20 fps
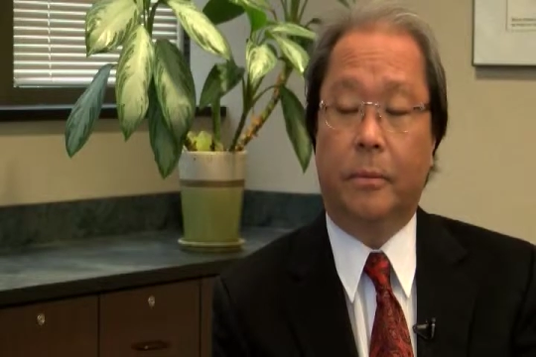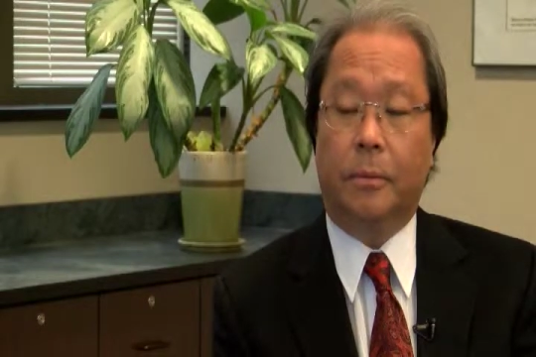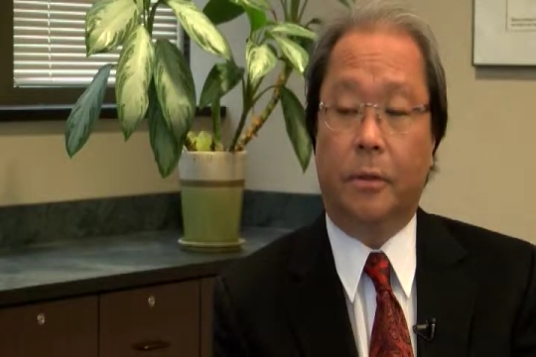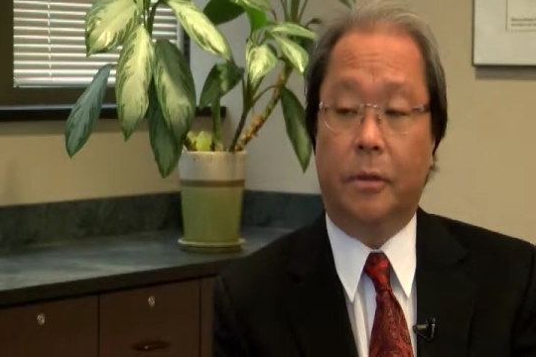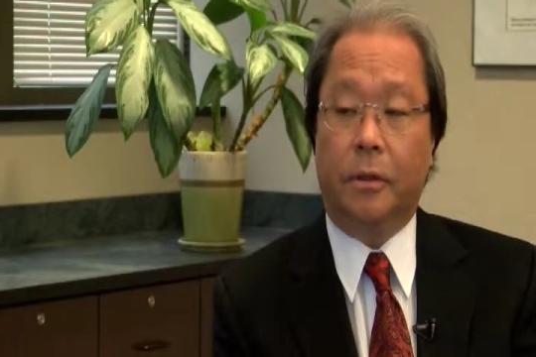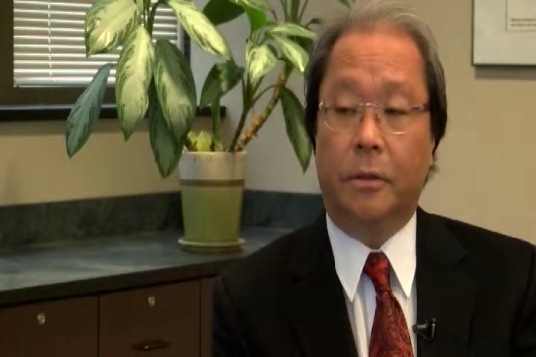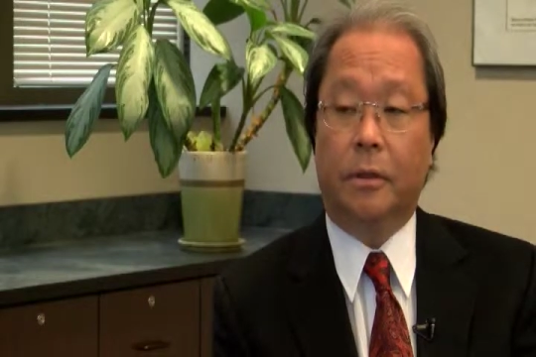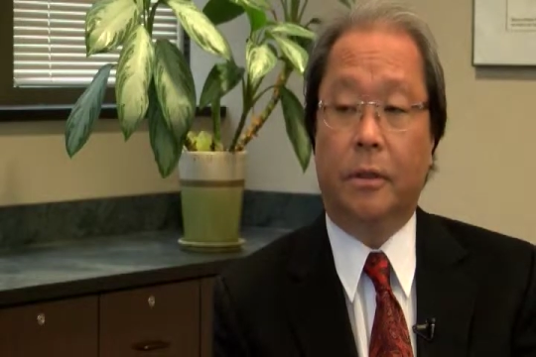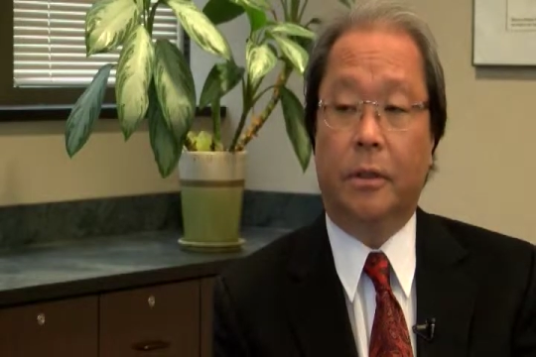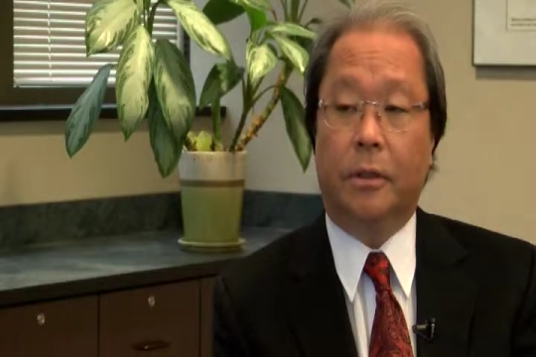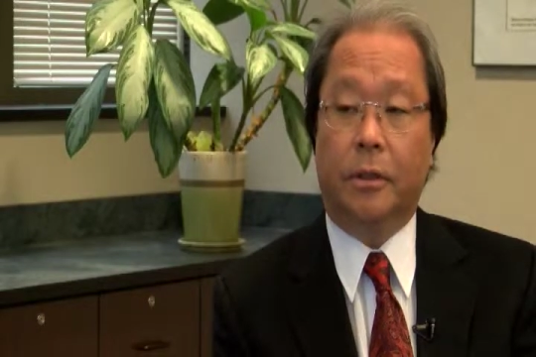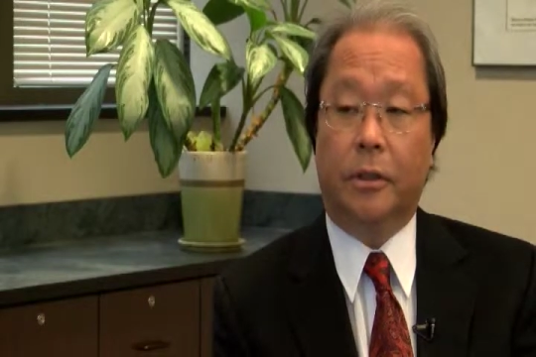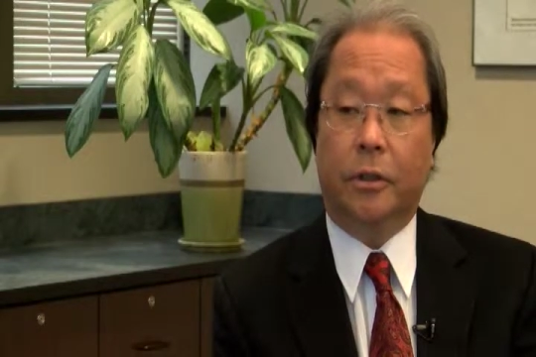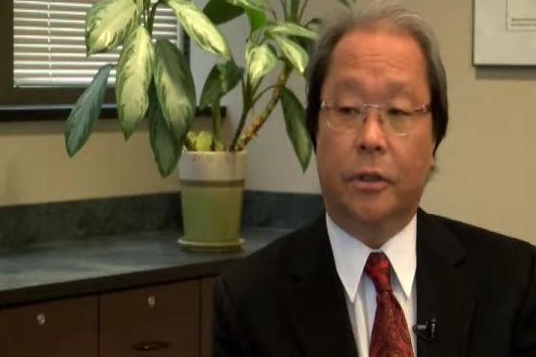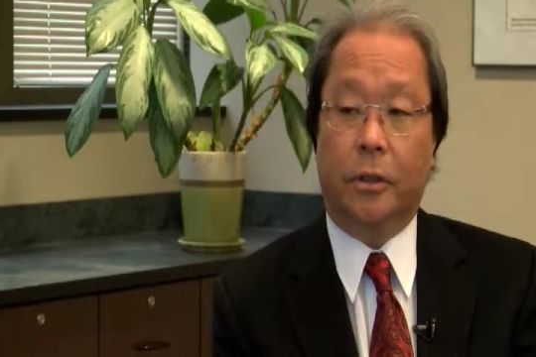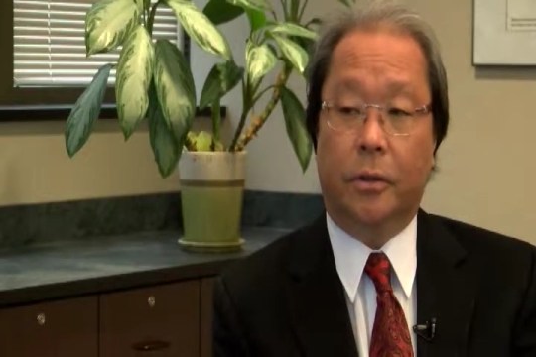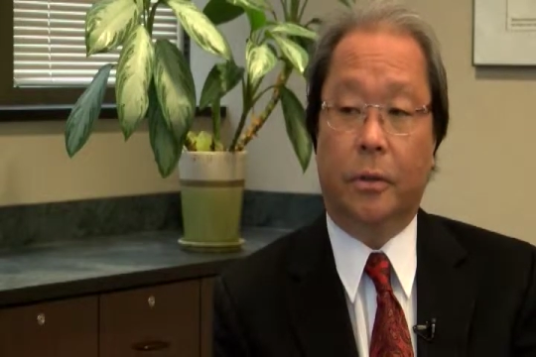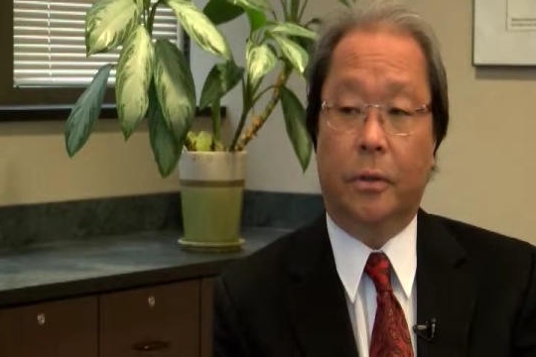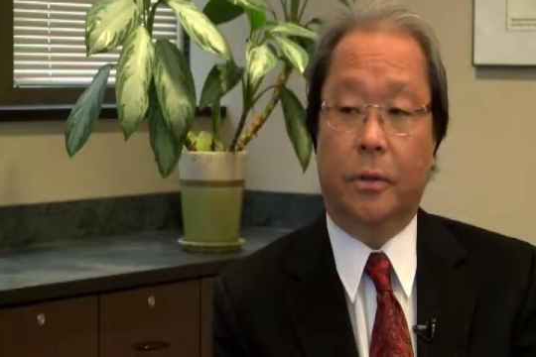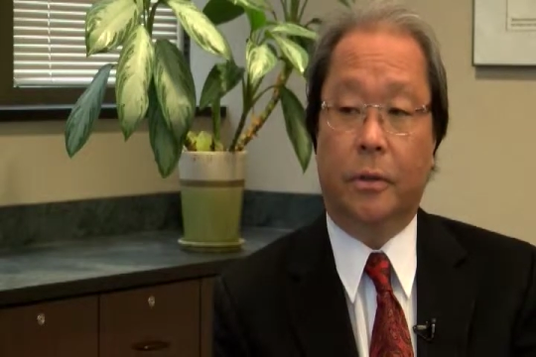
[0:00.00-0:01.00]
burns on their
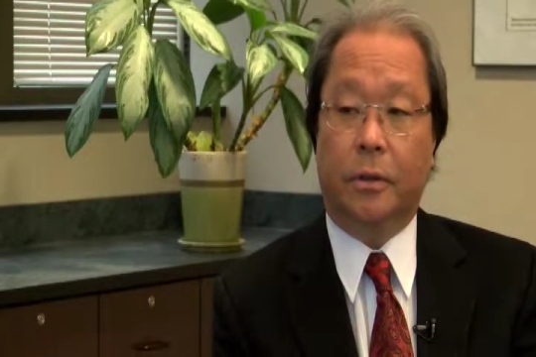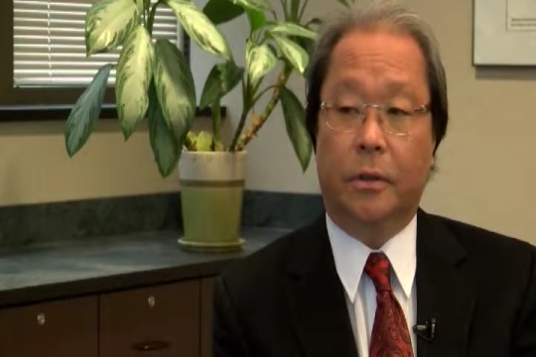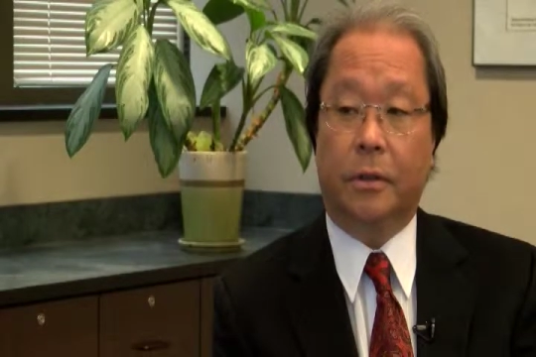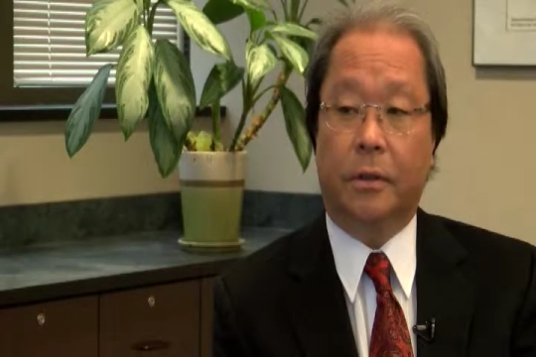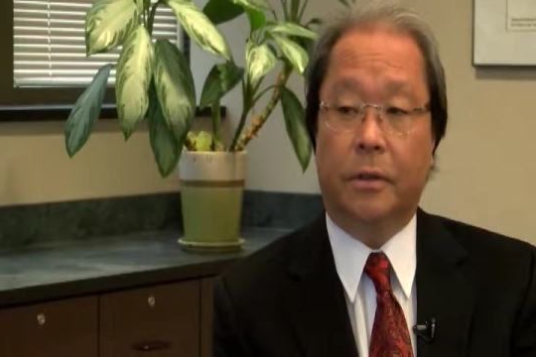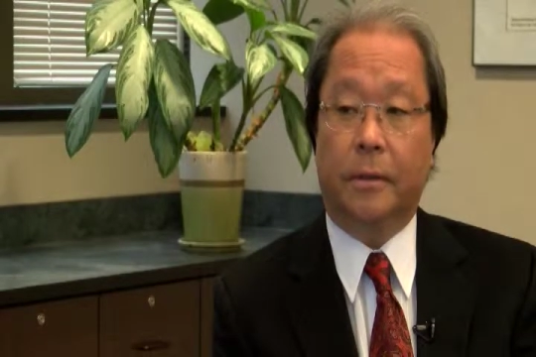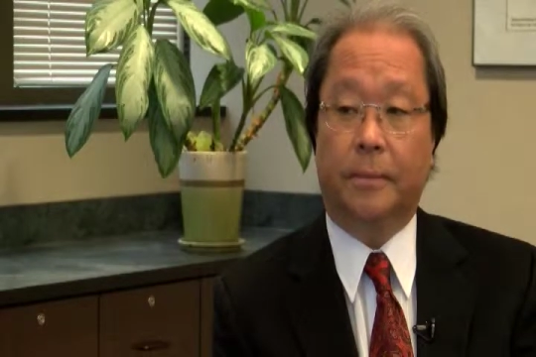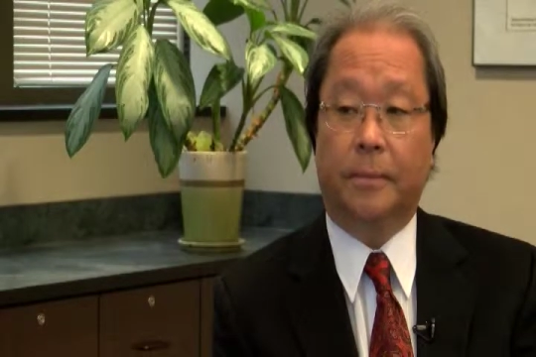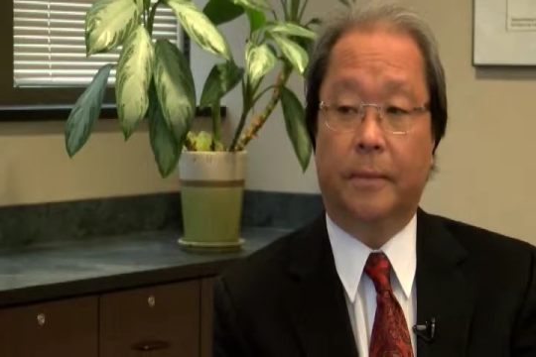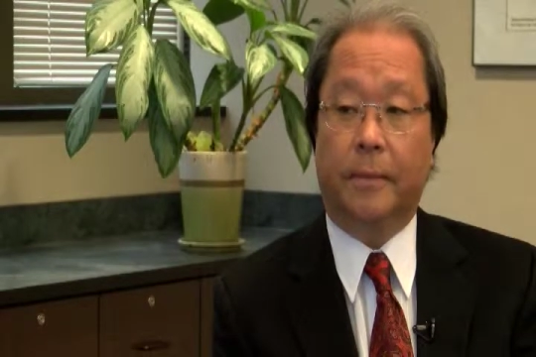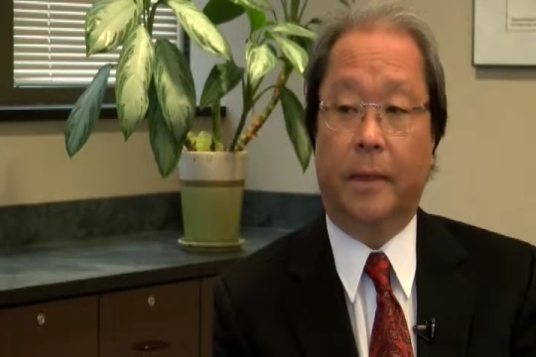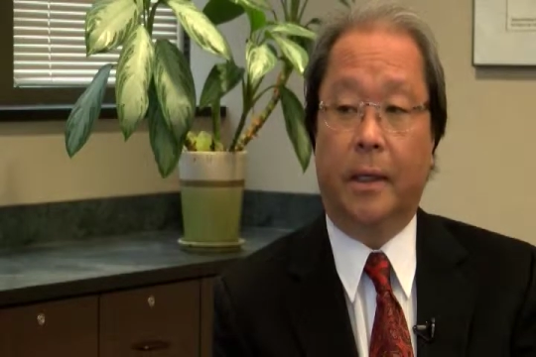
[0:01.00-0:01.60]
shoulders,